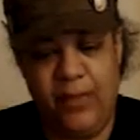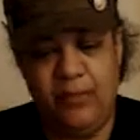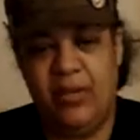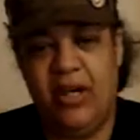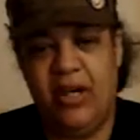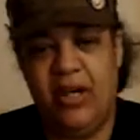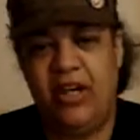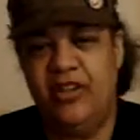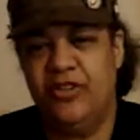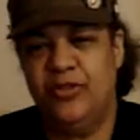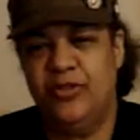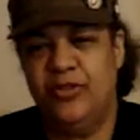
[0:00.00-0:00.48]

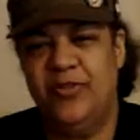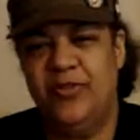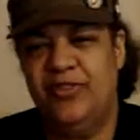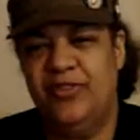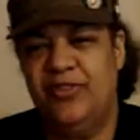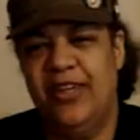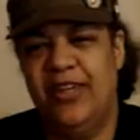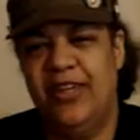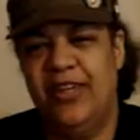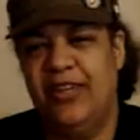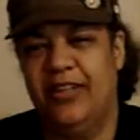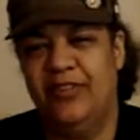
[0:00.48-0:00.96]
My
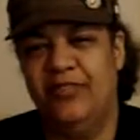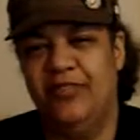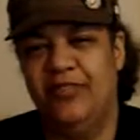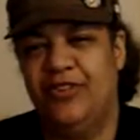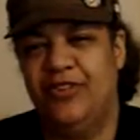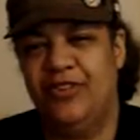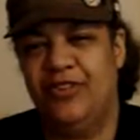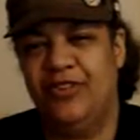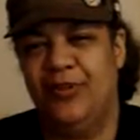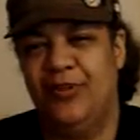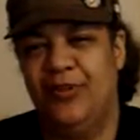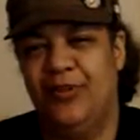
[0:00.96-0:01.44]
husband's a heck of
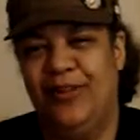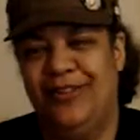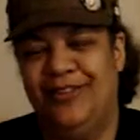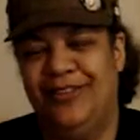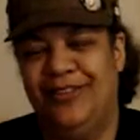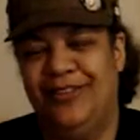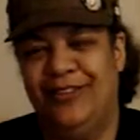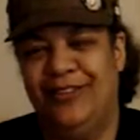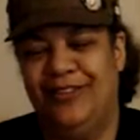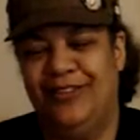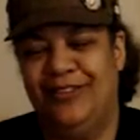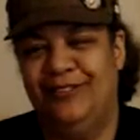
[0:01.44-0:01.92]
a
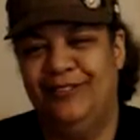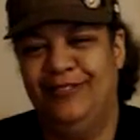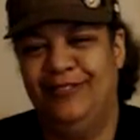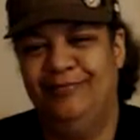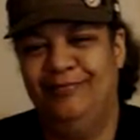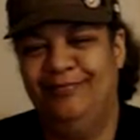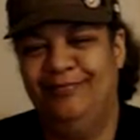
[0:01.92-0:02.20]
storyteller.